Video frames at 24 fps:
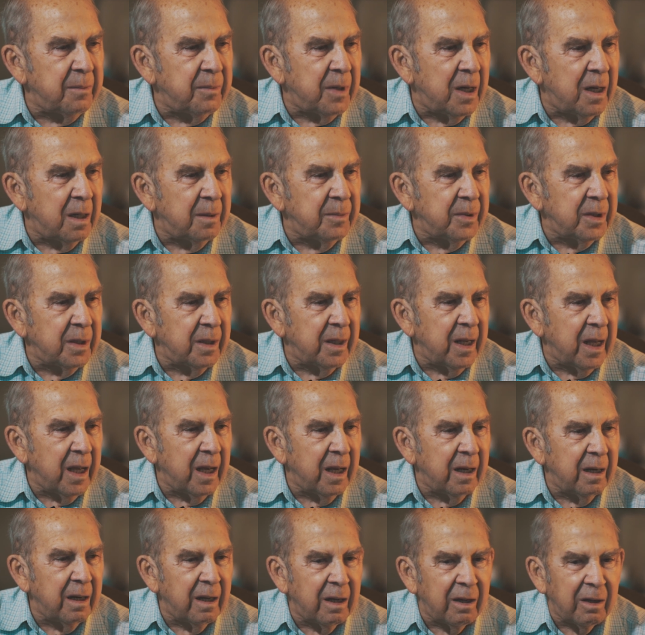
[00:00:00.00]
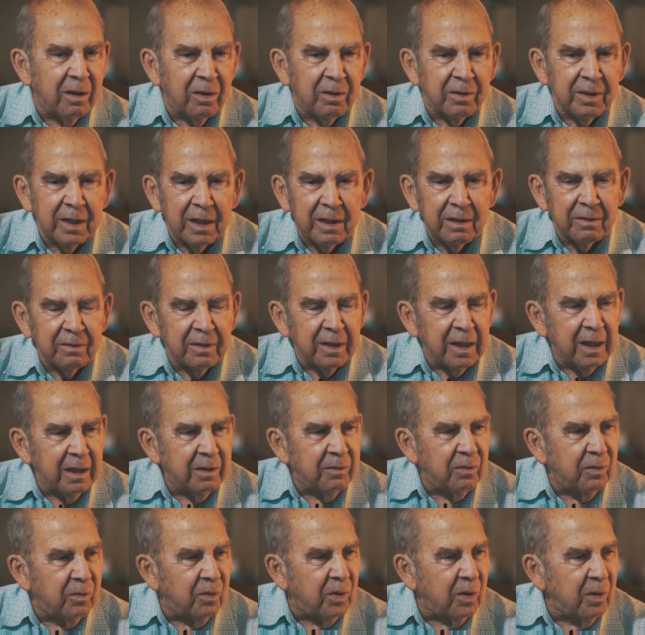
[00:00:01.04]
mom and dad, they
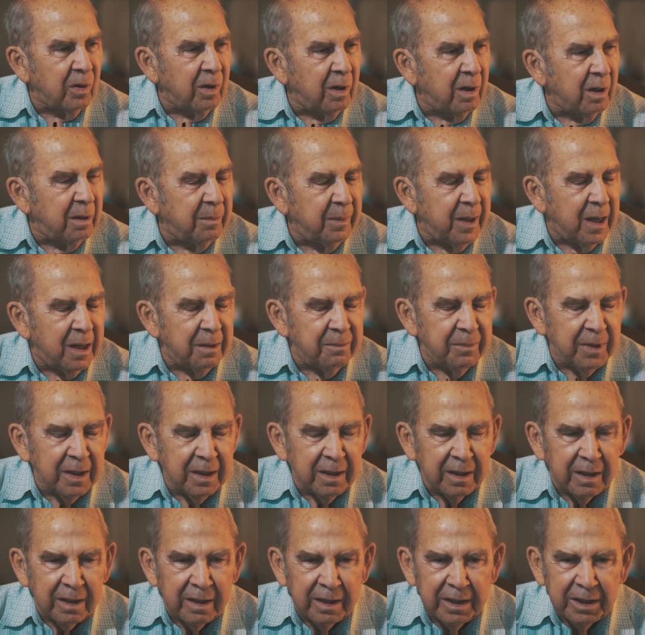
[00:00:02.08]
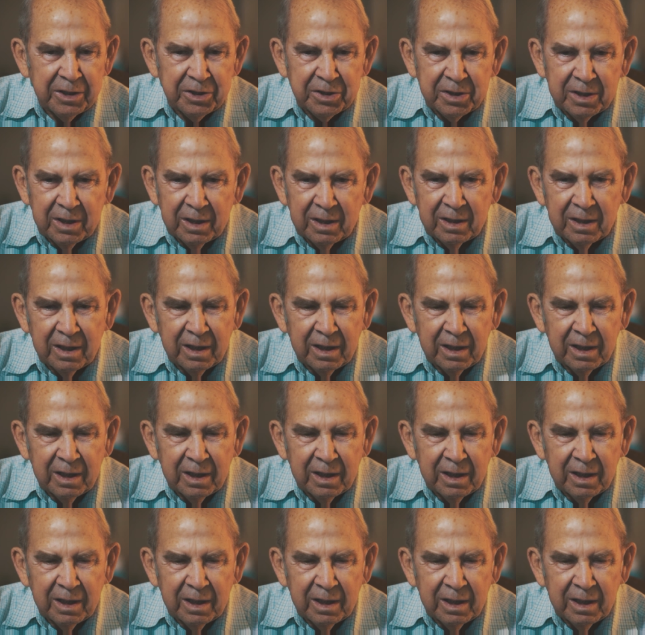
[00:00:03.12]
were worried about me enlisting.